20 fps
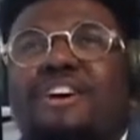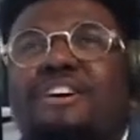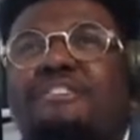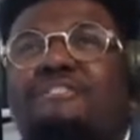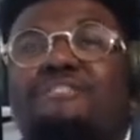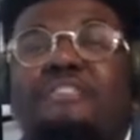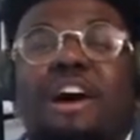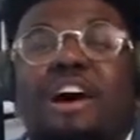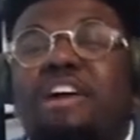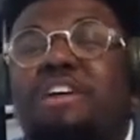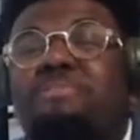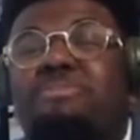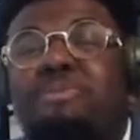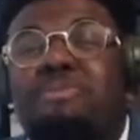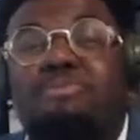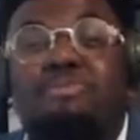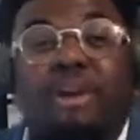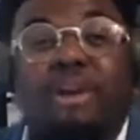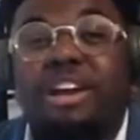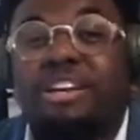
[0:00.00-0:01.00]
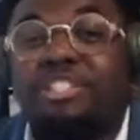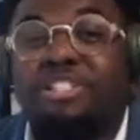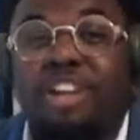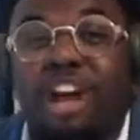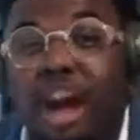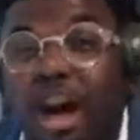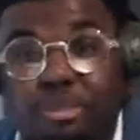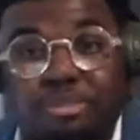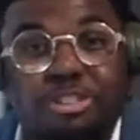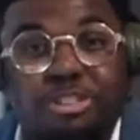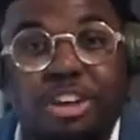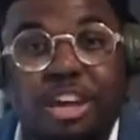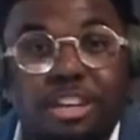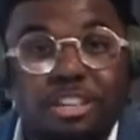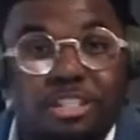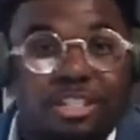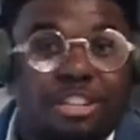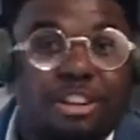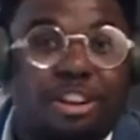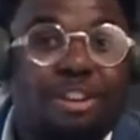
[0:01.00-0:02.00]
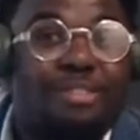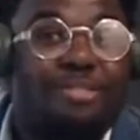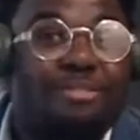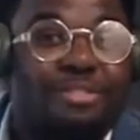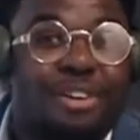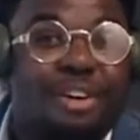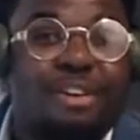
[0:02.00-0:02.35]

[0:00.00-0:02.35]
valuable priced objects, you know,